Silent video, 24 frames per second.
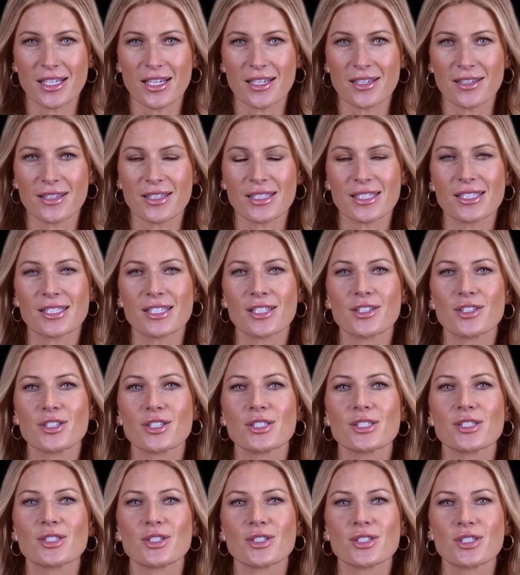As a
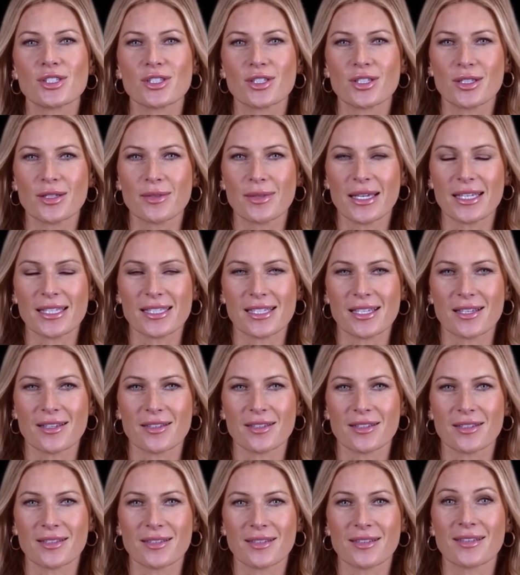result, the person
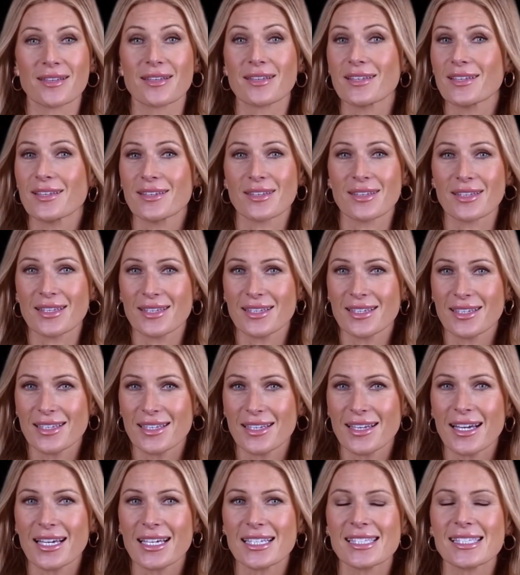reacts
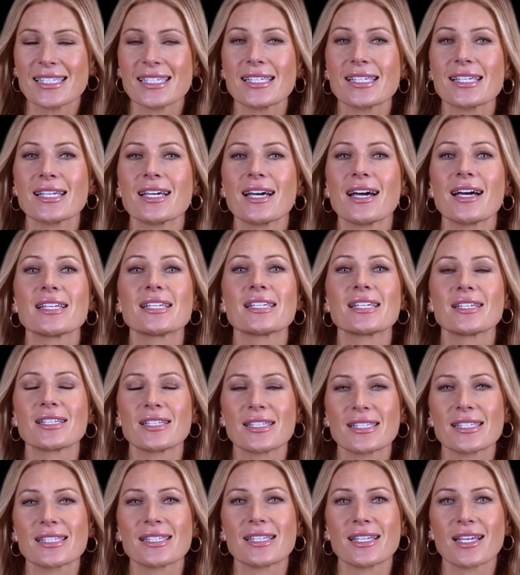impulsively, often in
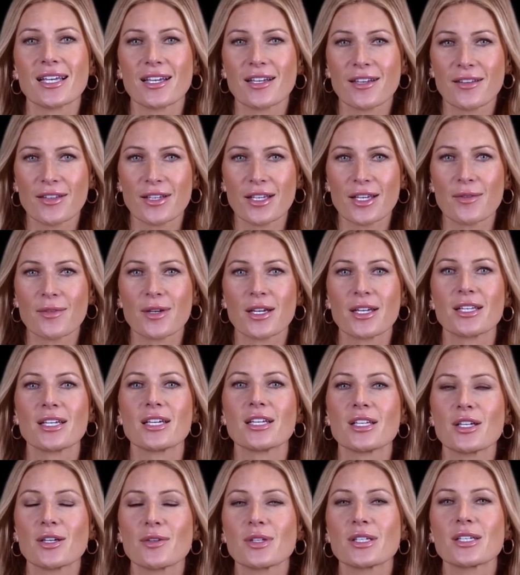ways that are destructive to
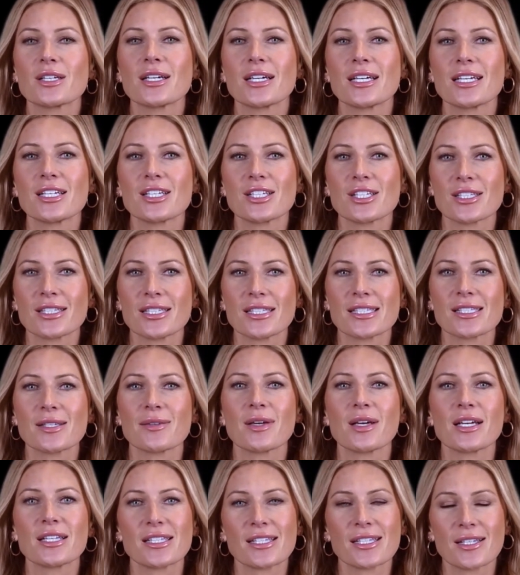themselves and
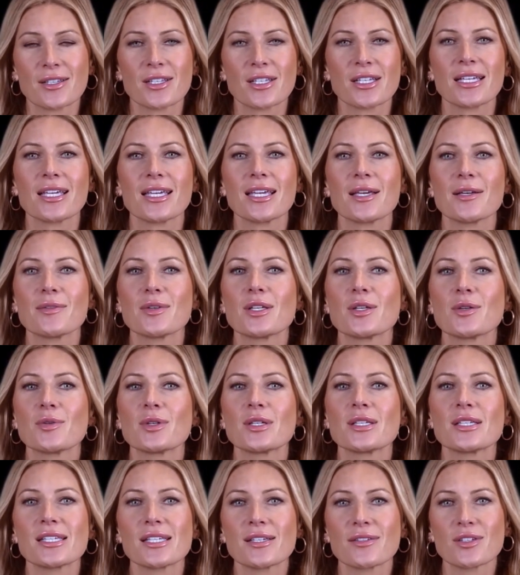others. The
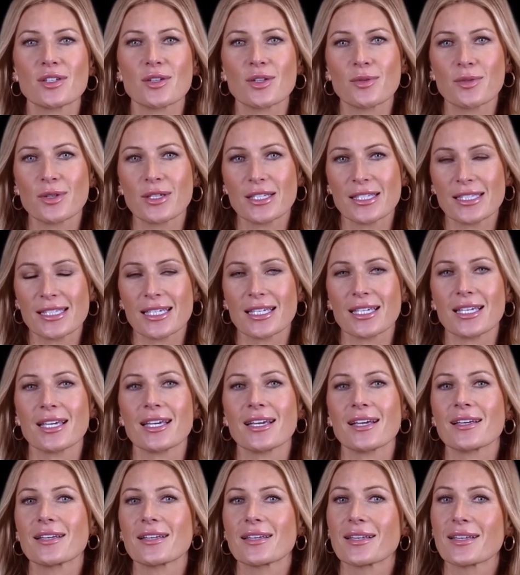self-observation
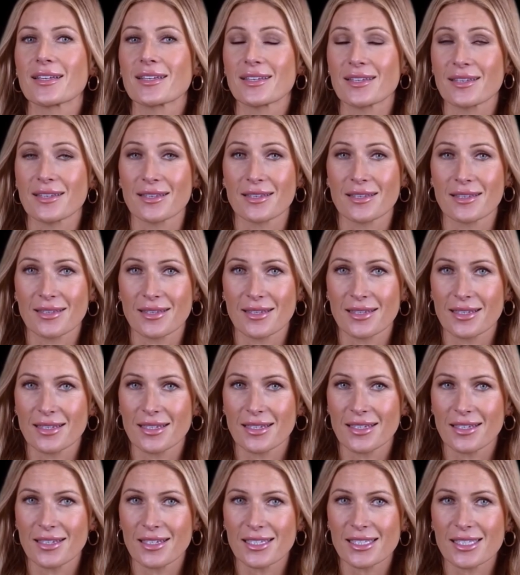protocol helps
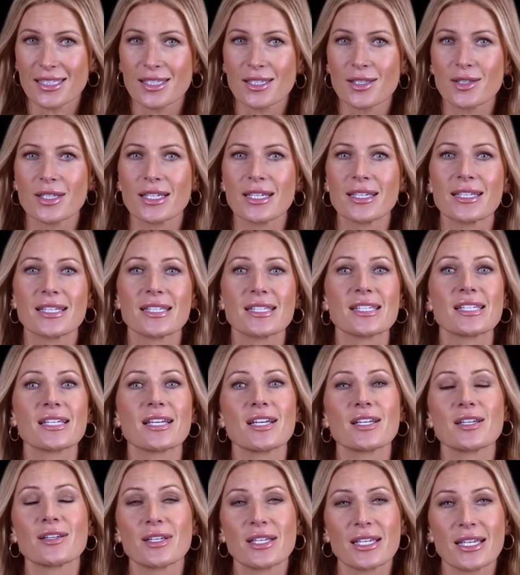interrupt this
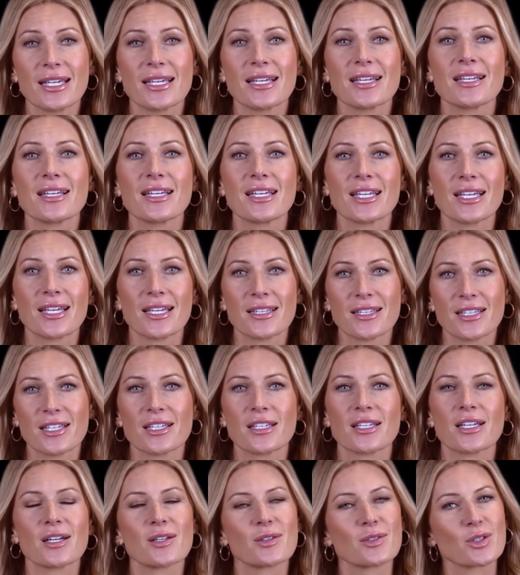automatic response.
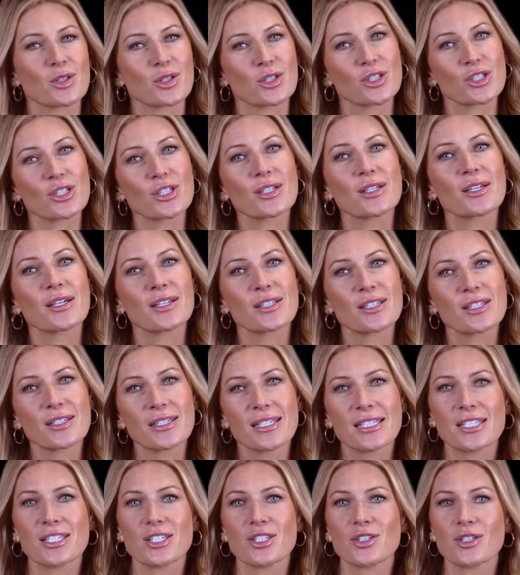Its
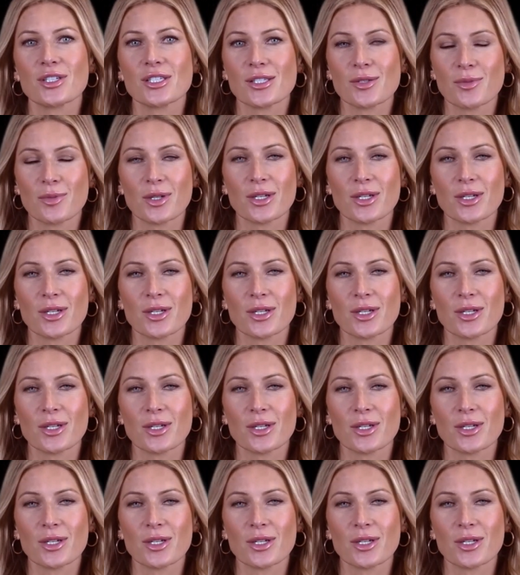goal is to